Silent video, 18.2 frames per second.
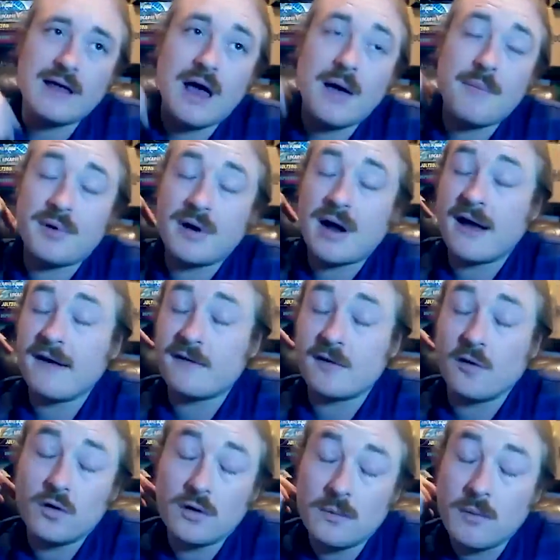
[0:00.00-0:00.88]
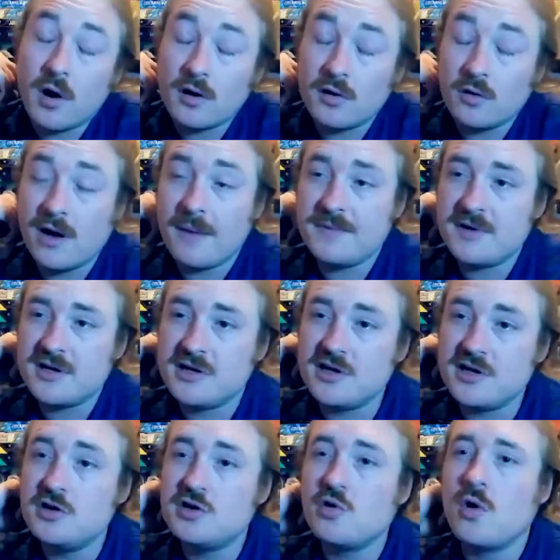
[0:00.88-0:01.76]
that, but I never saw
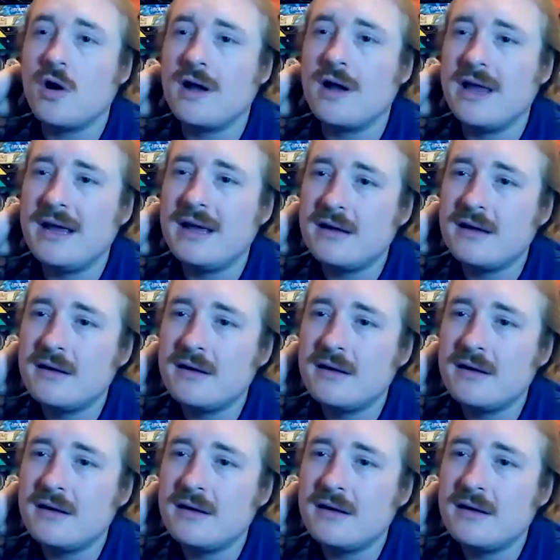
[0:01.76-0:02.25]
it. 220.